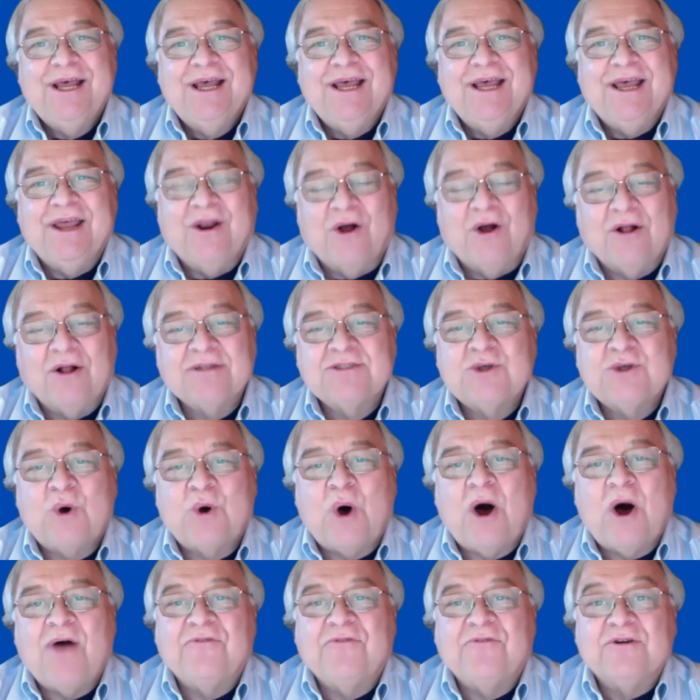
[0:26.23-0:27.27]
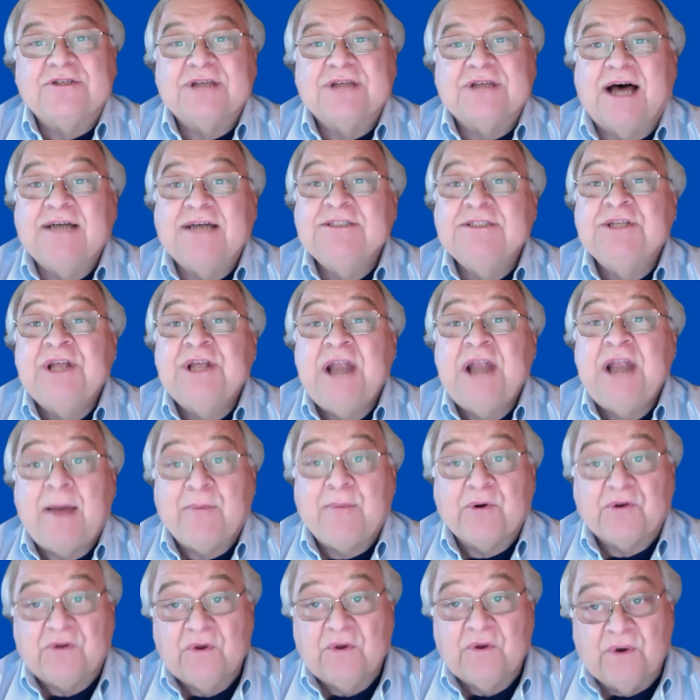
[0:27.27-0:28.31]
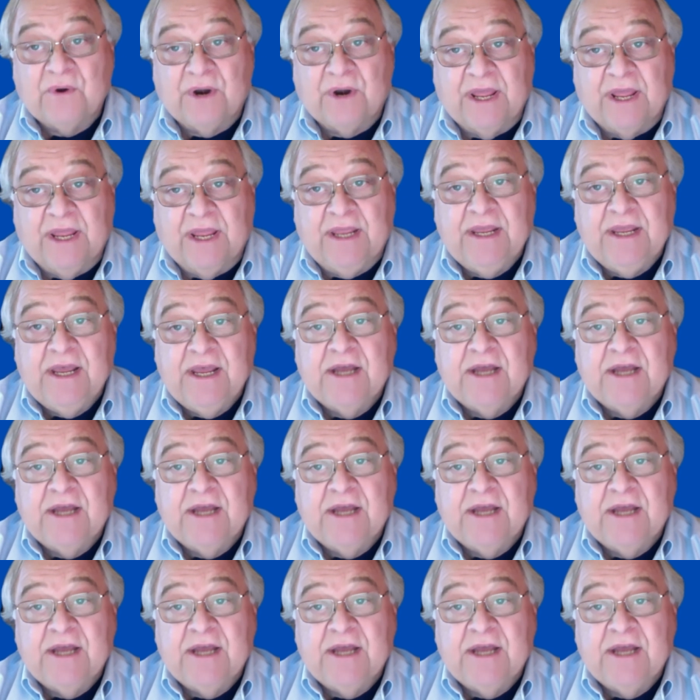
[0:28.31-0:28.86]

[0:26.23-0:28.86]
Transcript: it also offers us an opportunity